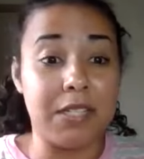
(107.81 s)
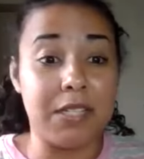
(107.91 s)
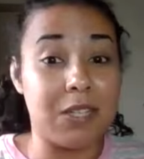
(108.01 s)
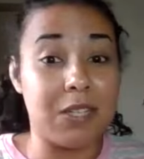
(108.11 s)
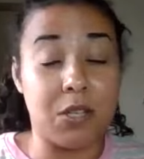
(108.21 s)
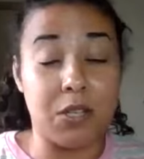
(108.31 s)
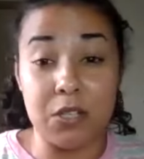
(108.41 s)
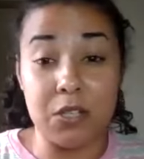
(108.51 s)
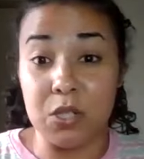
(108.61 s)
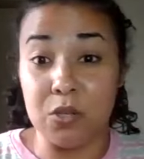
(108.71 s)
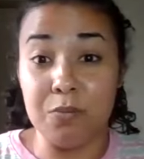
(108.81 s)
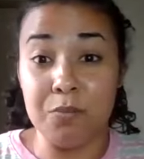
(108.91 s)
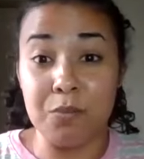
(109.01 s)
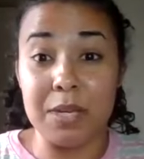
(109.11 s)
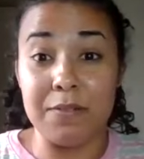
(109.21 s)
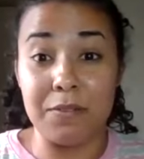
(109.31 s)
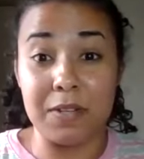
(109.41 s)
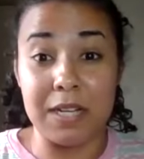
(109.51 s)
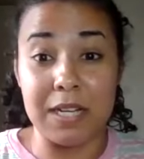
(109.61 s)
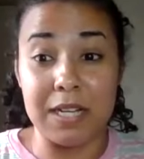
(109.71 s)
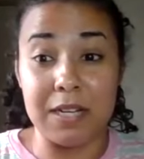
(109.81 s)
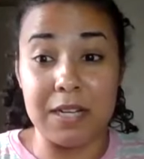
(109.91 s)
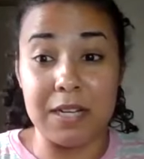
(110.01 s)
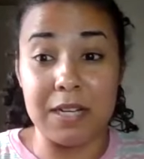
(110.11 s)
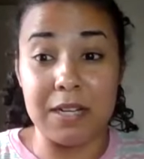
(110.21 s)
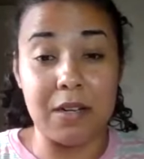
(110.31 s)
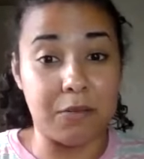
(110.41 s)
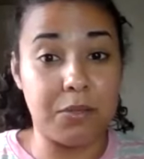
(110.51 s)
see us on Zoom. We have uh, a,